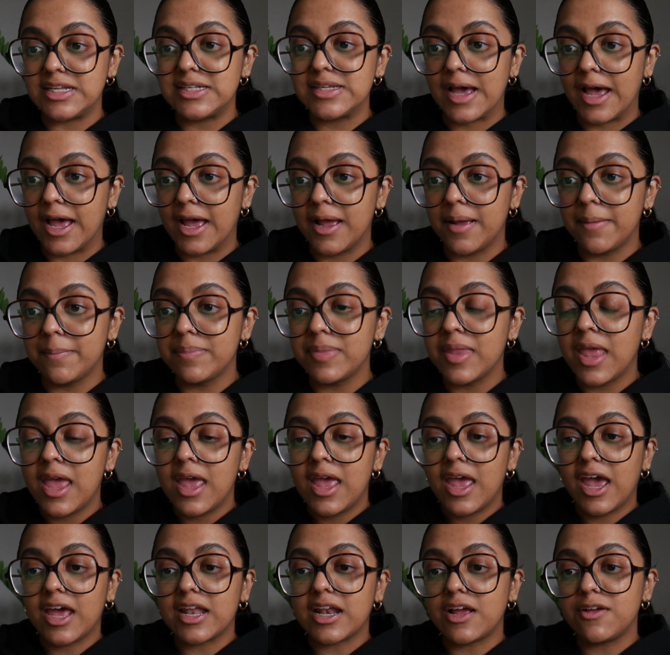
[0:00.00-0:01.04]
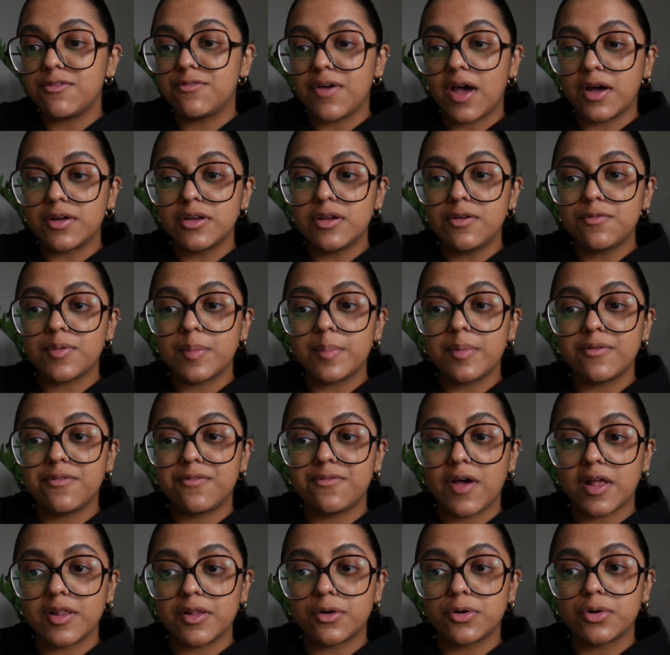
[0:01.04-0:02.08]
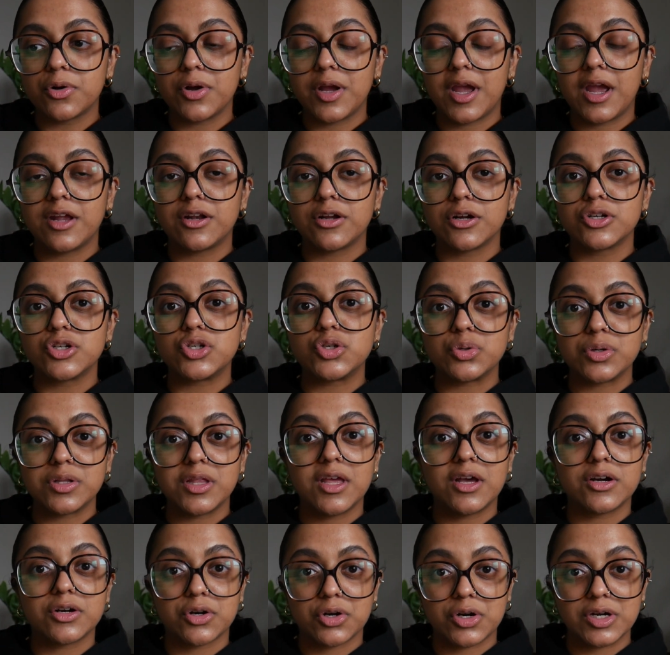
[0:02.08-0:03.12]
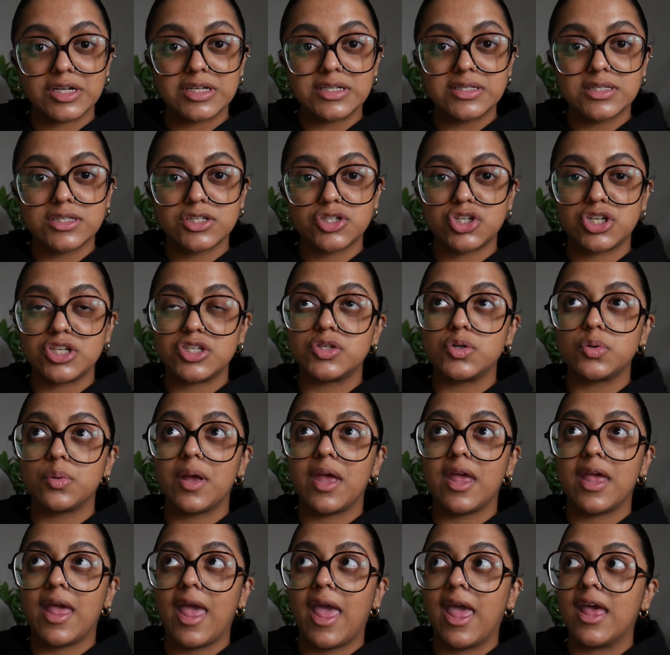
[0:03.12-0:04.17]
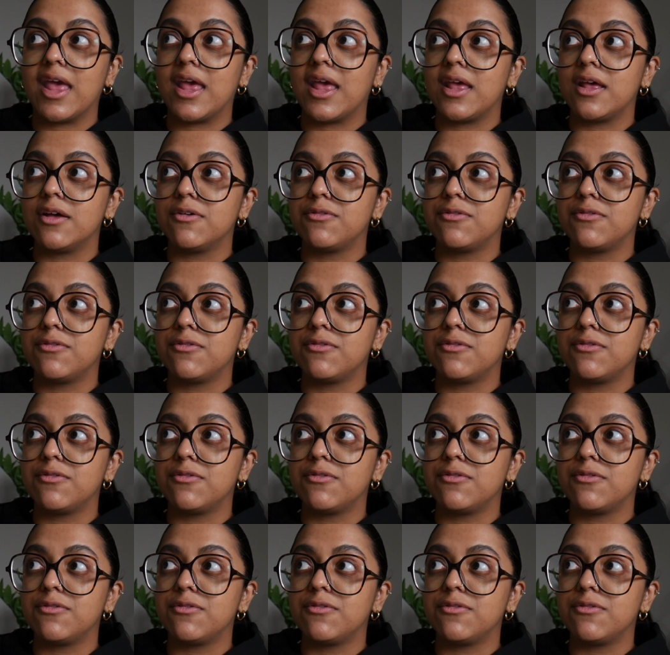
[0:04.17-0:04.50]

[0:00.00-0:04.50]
Time, and I found it from a fellow creator, Julia Christ. She's doing a